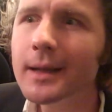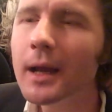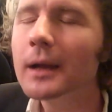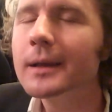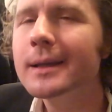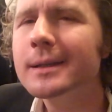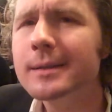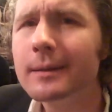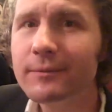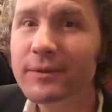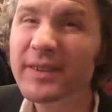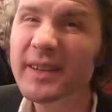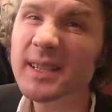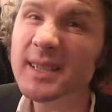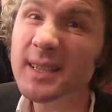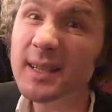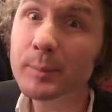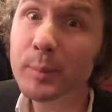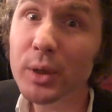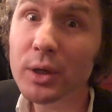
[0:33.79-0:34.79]
because I'm
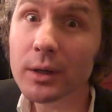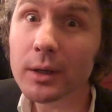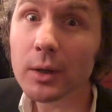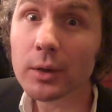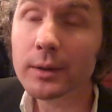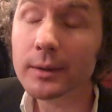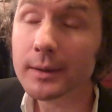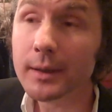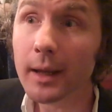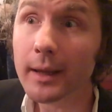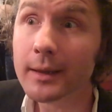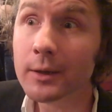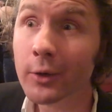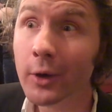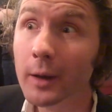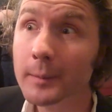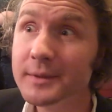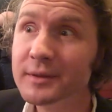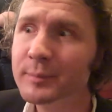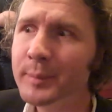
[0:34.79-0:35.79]
finishing a book on like the
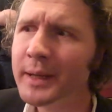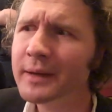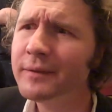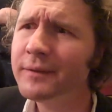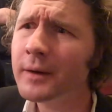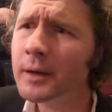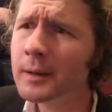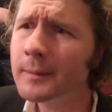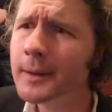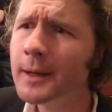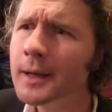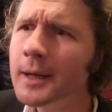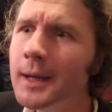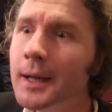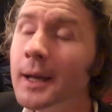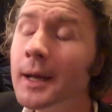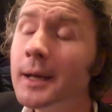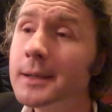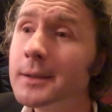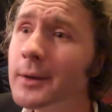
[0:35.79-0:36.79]
crimes of Big
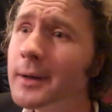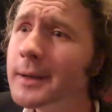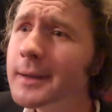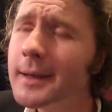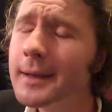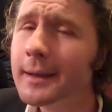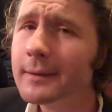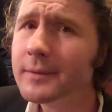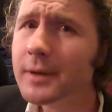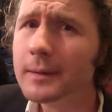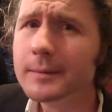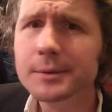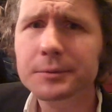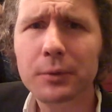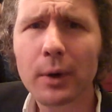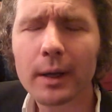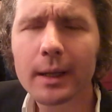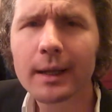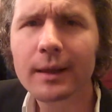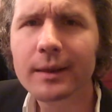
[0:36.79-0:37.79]
Pharma, so I didn't have time to
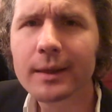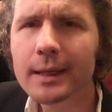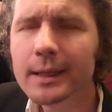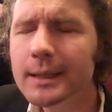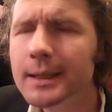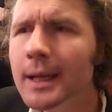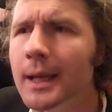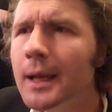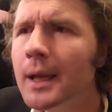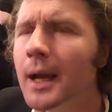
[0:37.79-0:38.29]
write anything.